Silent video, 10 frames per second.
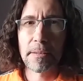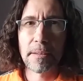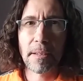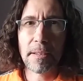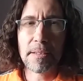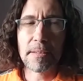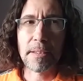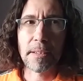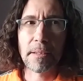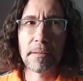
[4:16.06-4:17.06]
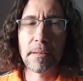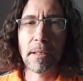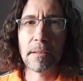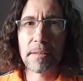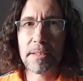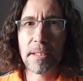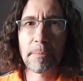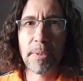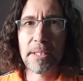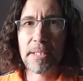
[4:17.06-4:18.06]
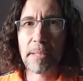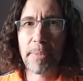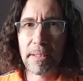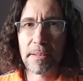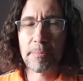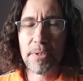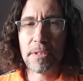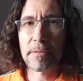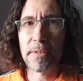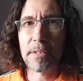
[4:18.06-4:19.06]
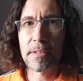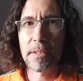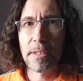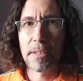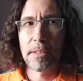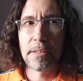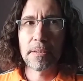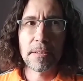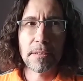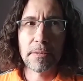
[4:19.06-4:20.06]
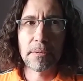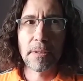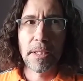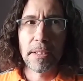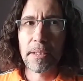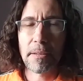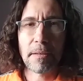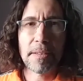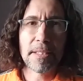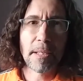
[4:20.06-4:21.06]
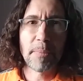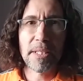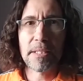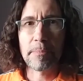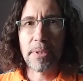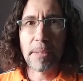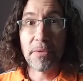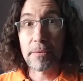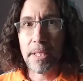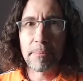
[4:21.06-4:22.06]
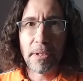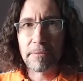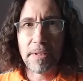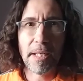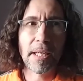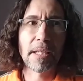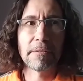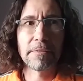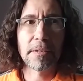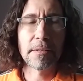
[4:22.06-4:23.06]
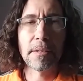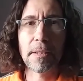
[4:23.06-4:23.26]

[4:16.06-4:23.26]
honestly, all these companies they pay lip service to all these companies that put up the rainbow flag for